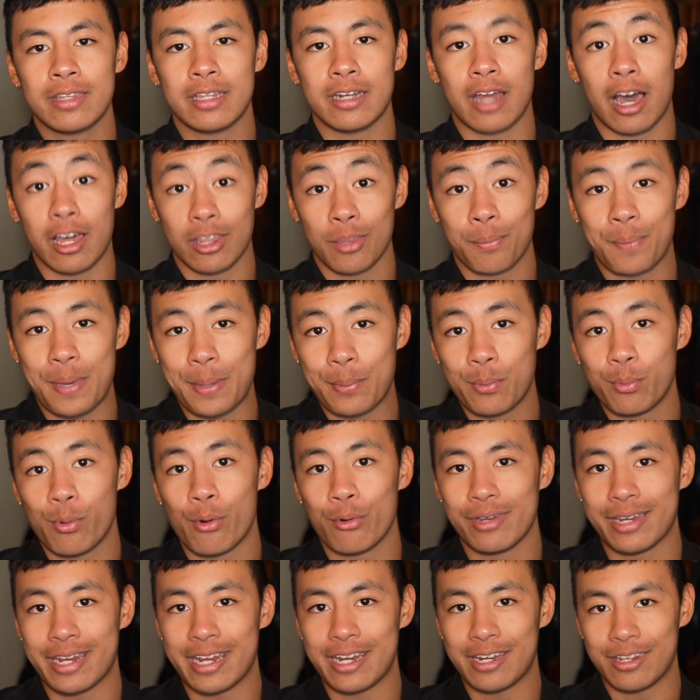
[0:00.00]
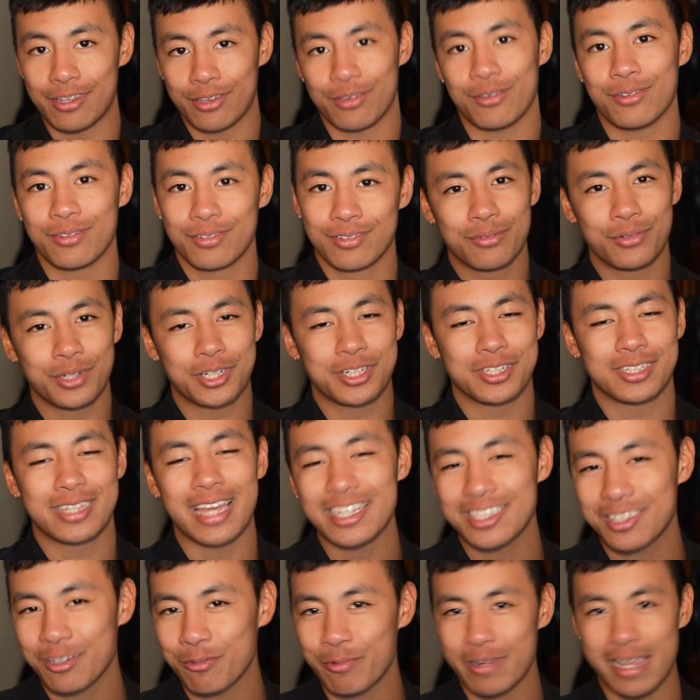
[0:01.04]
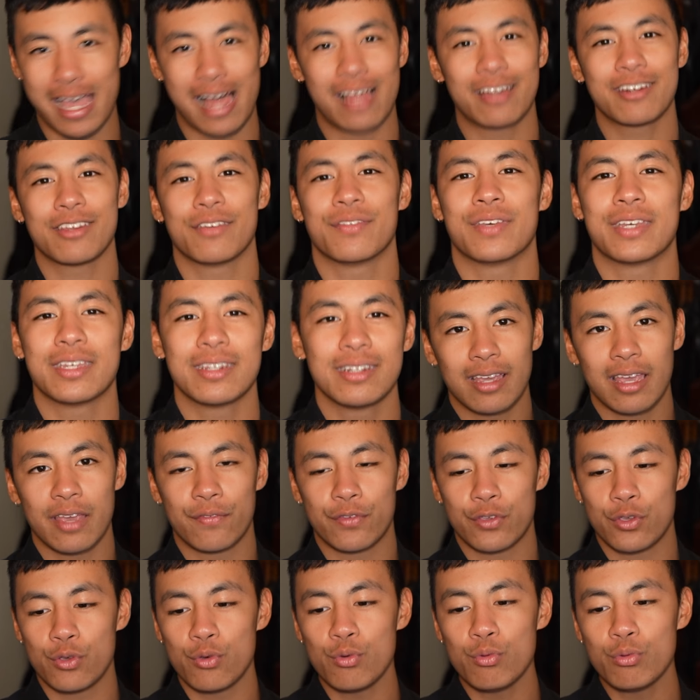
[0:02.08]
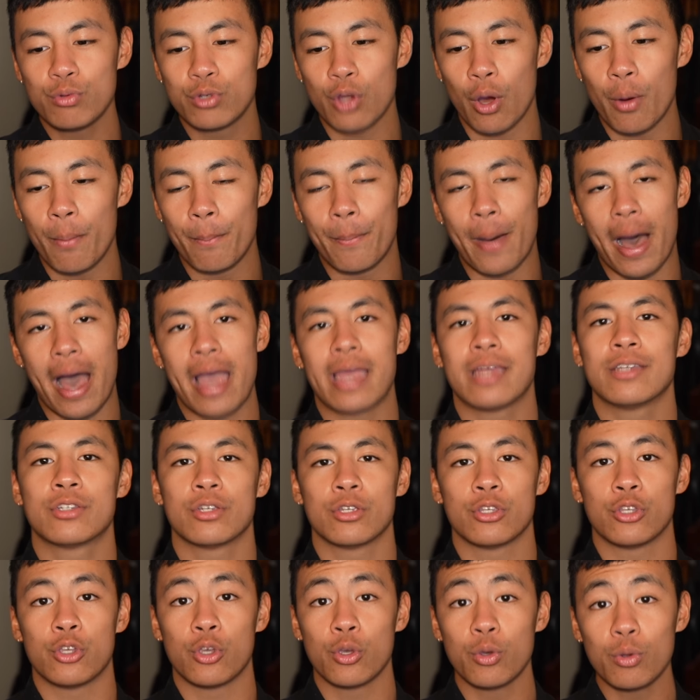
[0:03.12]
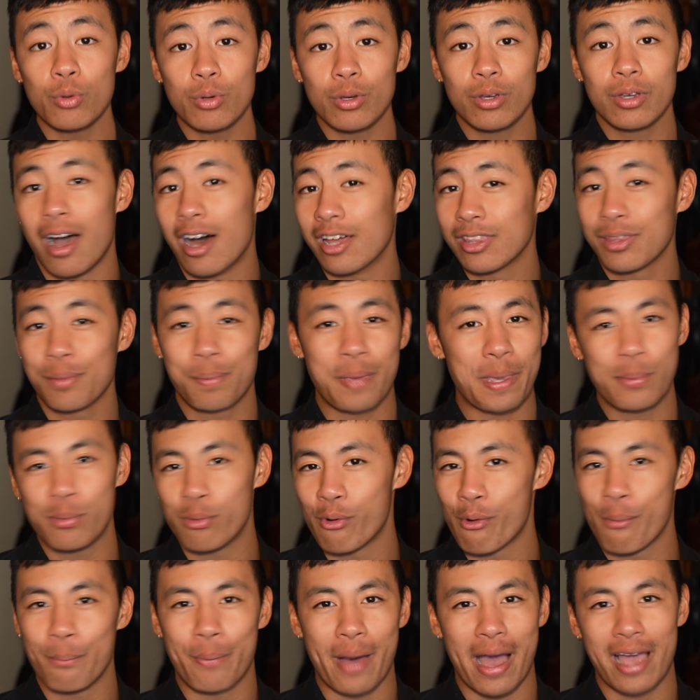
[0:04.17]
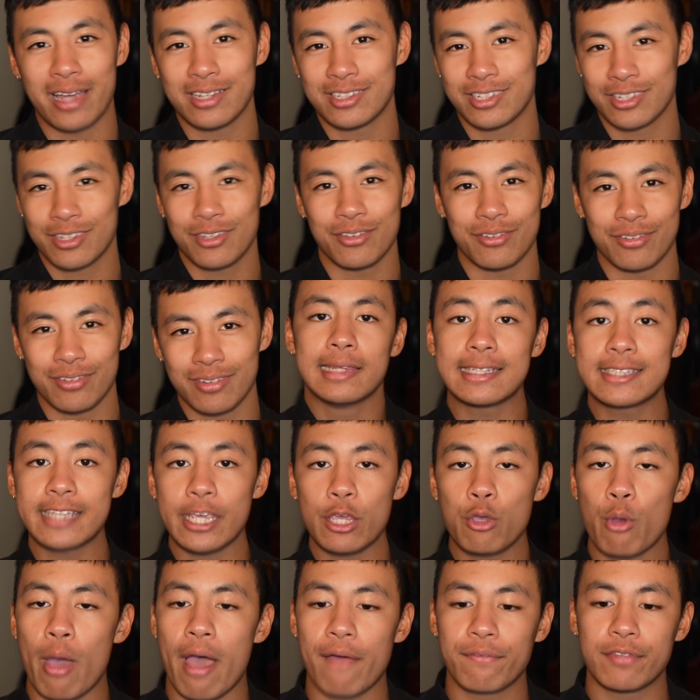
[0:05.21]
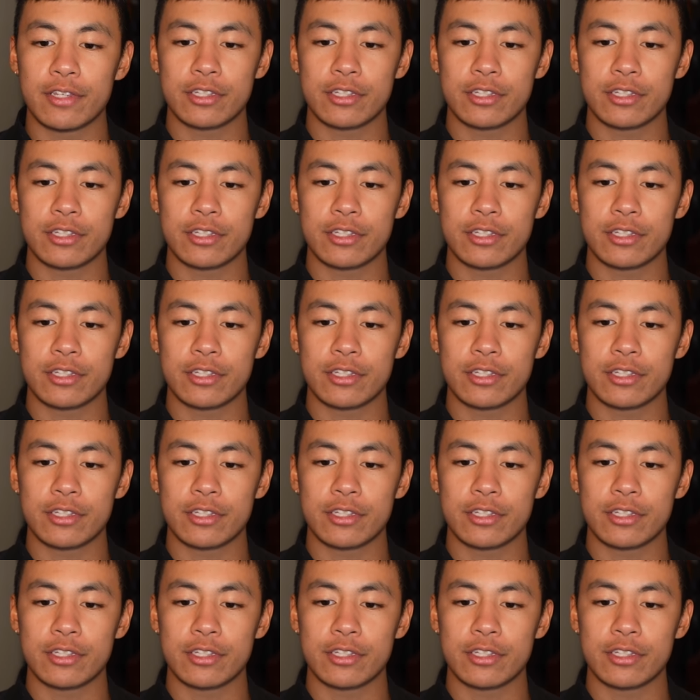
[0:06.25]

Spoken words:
then other people won't need you, which is, that's the reality of it. If you don't buy into you, other people won't buy into you. Let's say you have